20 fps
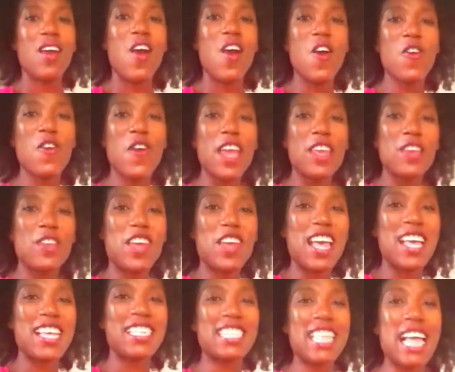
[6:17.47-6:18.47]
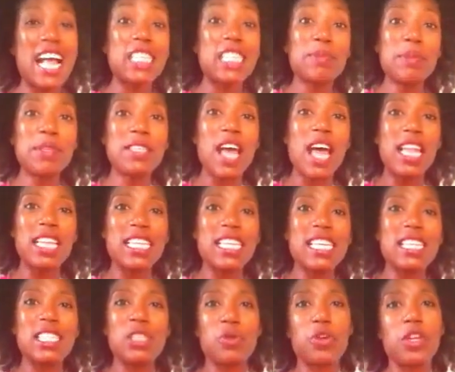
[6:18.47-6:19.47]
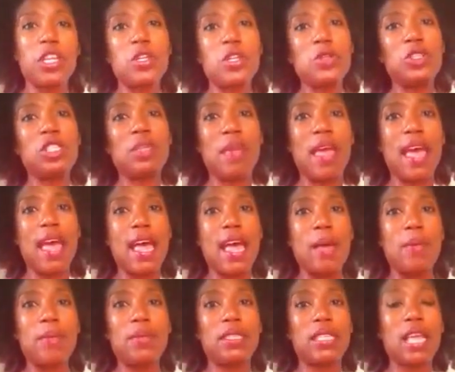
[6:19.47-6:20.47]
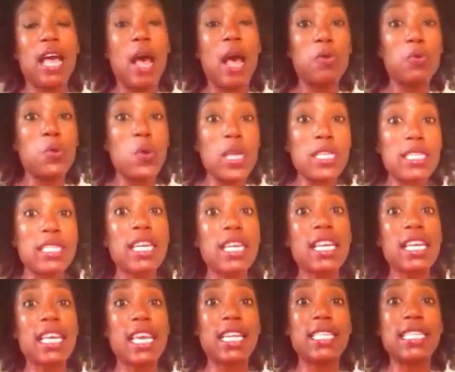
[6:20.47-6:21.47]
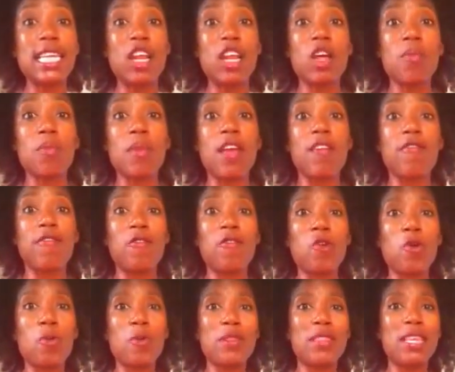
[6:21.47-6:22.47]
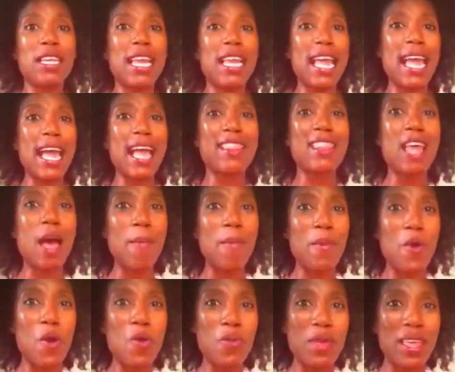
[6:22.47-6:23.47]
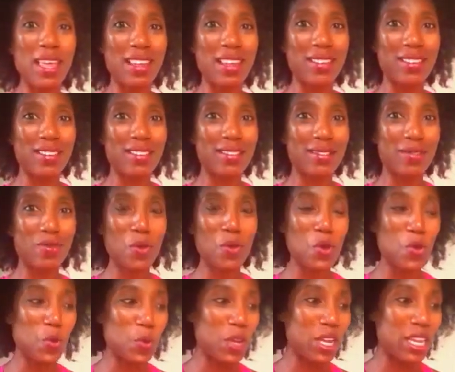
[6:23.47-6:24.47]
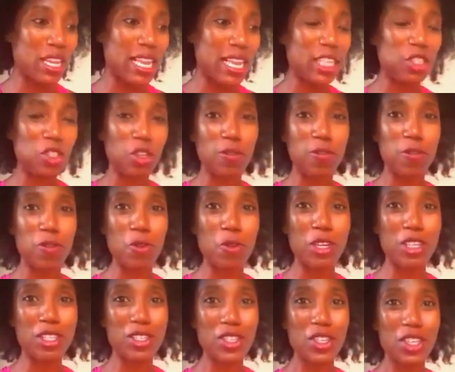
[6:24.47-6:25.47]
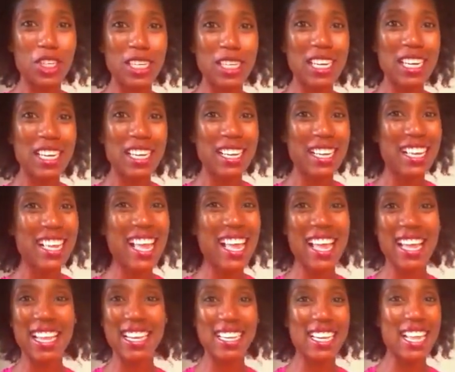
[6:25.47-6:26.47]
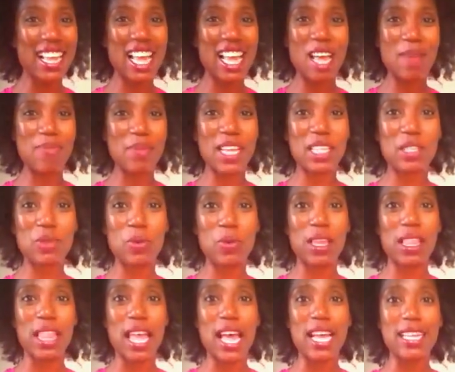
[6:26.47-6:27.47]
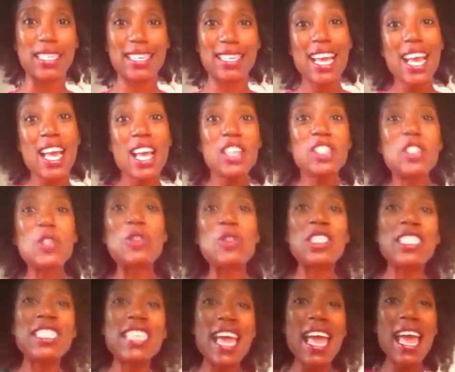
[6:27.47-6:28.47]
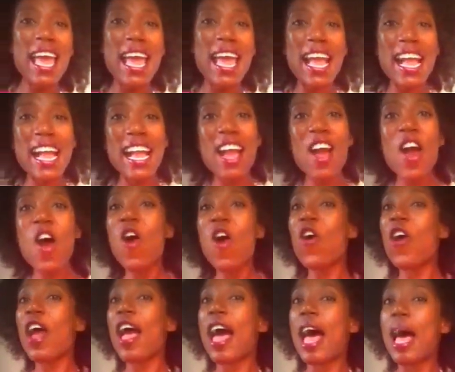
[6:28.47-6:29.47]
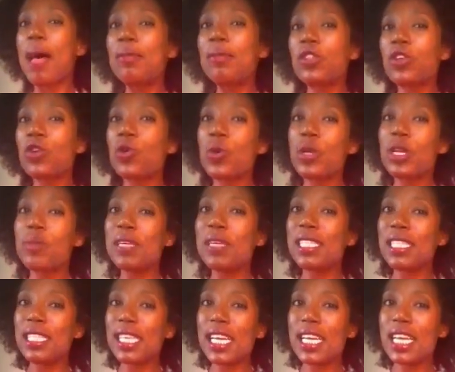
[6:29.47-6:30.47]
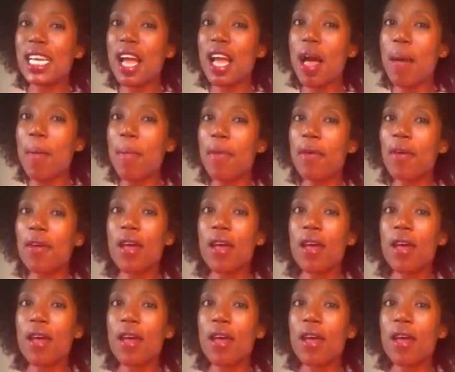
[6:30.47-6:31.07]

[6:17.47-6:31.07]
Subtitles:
All right, you guys, last but not least, we're going to do some abs. I was going to get down on my floor, but then I had that moment when you realize your floor is dirty, and I'm not doing that. So today, our abs are going to be standing up.